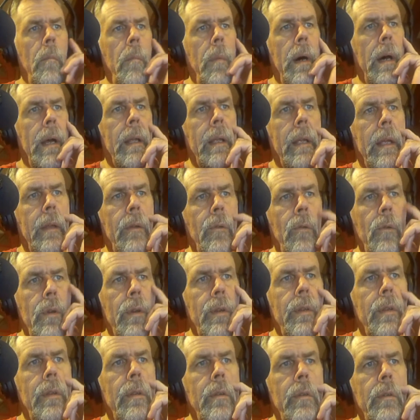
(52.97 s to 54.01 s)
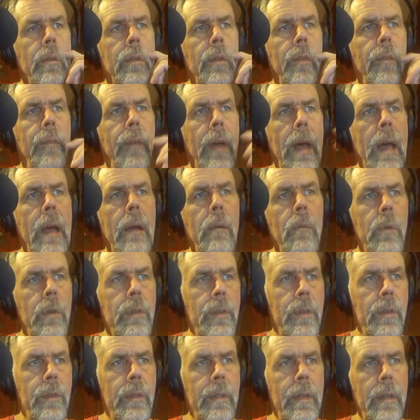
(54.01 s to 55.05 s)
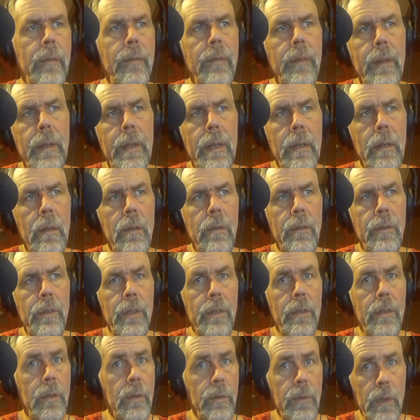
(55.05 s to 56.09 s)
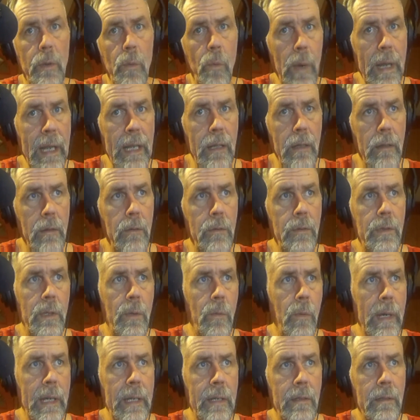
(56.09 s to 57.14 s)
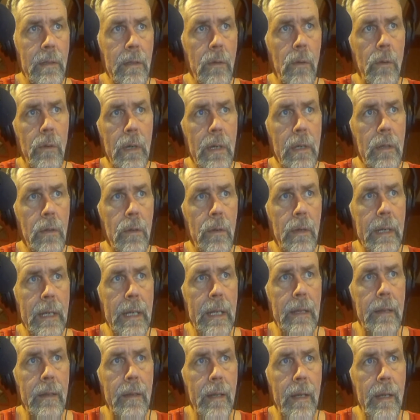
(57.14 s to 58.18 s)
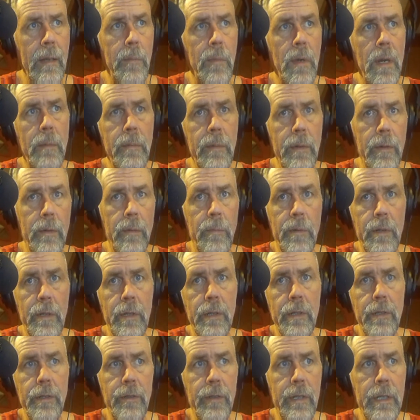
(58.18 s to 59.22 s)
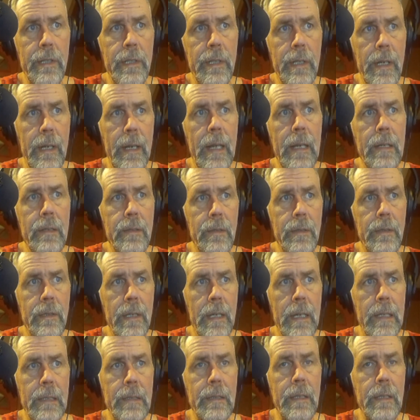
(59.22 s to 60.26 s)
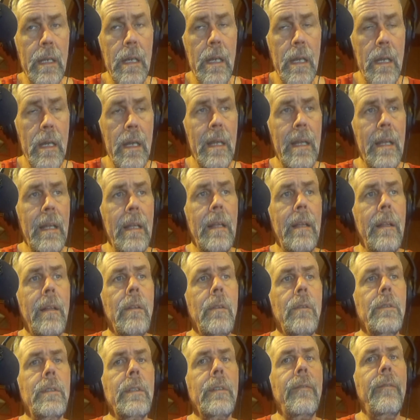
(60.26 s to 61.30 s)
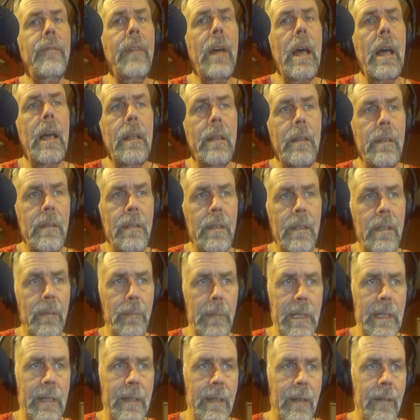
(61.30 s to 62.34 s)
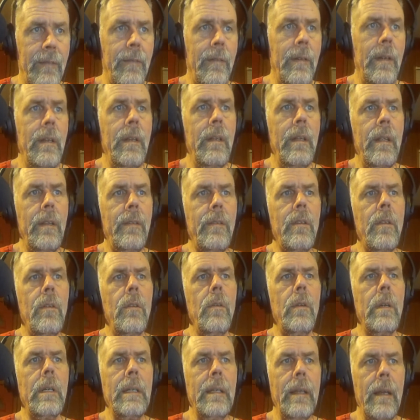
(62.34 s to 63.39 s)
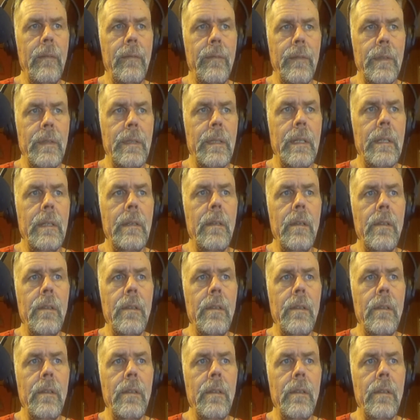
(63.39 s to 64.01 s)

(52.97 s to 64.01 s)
But in order to lose fat, which is different than just losing weight is lower caloric intake, proper nutrition, and exercise. Losing fat is a little bit different. It's caloric deficit,